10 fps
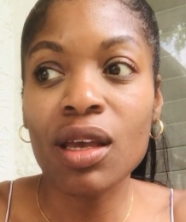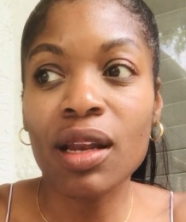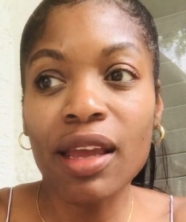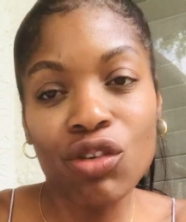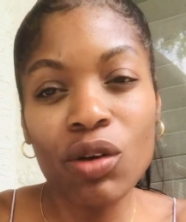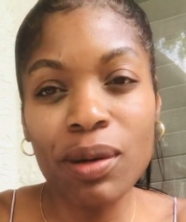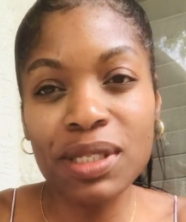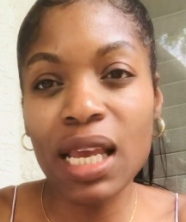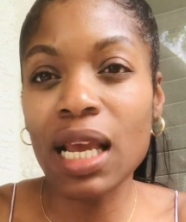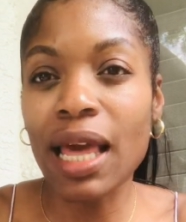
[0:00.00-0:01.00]
Like, you know what I'm
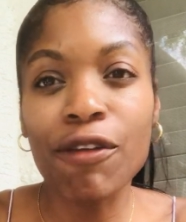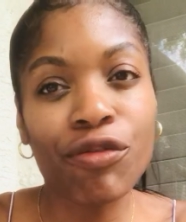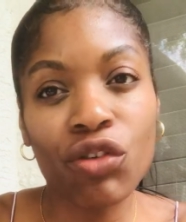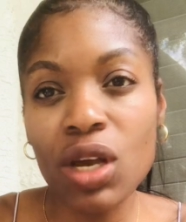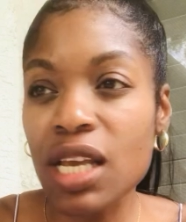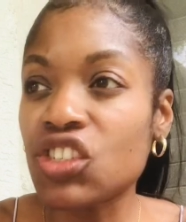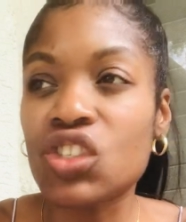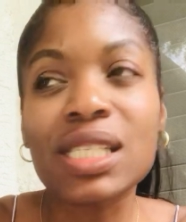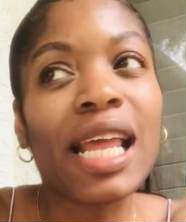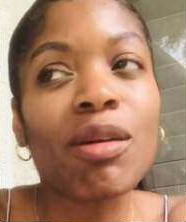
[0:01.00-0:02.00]
saying? Like, friends,
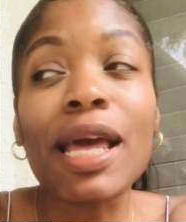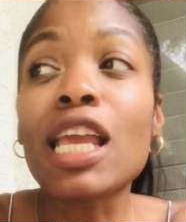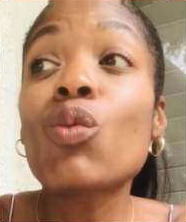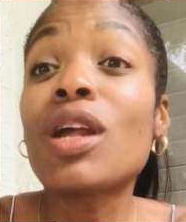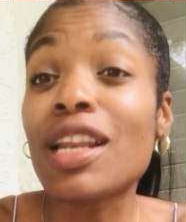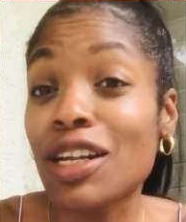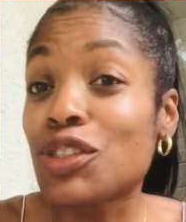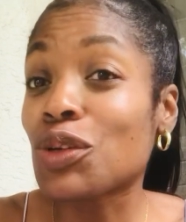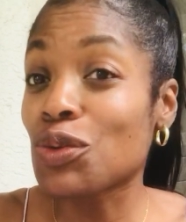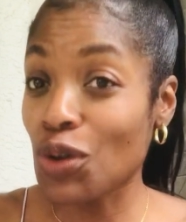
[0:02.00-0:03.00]
just anybody. He will
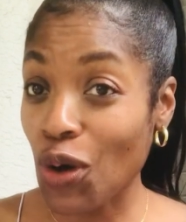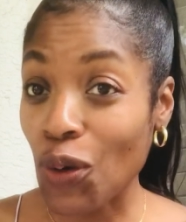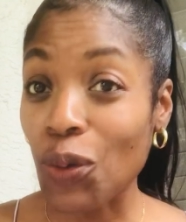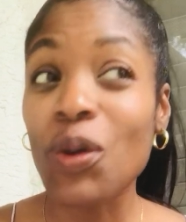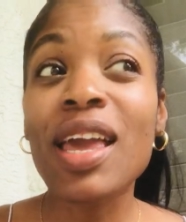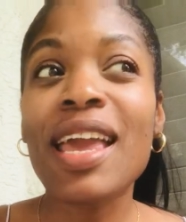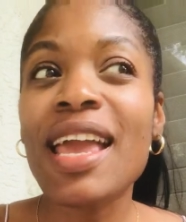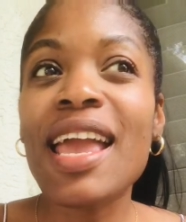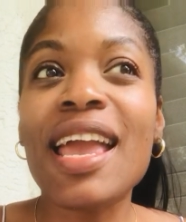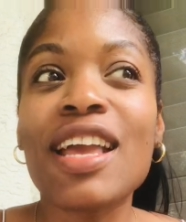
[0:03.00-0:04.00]
let you know.
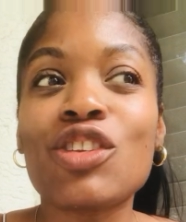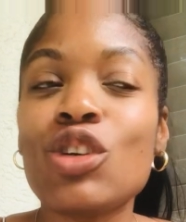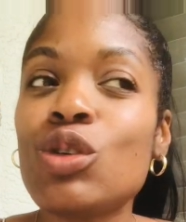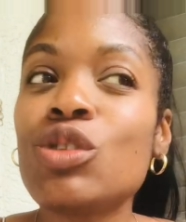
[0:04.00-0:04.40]
And